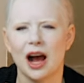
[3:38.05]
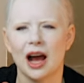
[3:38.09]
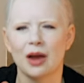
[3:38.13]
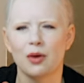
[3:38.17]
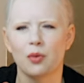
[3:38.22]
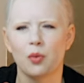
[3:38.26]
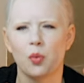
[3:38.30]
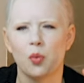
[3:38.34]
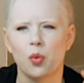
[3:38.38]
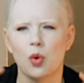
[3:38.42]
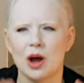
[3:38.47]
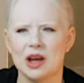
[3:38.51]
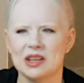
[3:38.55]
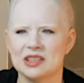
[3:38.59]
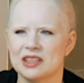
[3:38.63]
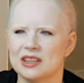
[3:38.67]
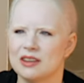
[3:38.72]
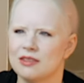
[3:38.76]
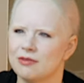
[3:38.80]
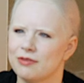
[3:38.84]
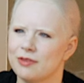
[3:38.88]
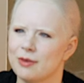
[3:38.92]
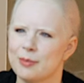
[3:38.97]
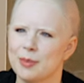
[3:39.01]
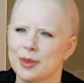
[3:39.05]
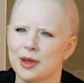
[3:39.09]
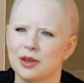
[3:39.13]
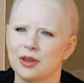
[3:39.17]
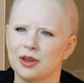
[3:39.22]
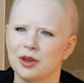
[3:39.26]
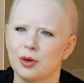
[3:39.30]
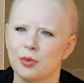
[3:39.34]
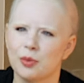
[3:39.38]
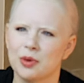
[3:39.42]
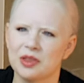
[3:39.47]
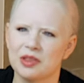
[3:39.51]
I wasn't
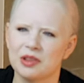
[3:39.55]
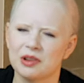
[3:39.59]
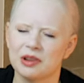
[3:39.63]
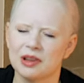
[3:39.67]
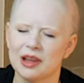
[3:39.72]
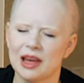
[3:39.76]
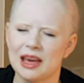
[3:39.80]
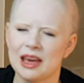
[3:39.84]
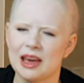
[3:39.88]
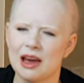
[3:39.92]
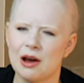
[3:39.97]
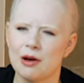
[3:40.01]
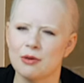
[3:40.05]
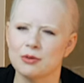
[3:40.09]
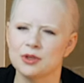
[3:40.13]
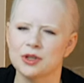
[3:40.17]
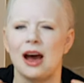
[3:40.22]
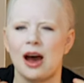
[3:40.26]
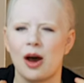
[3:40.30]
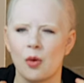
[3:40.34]
familiar with the layout,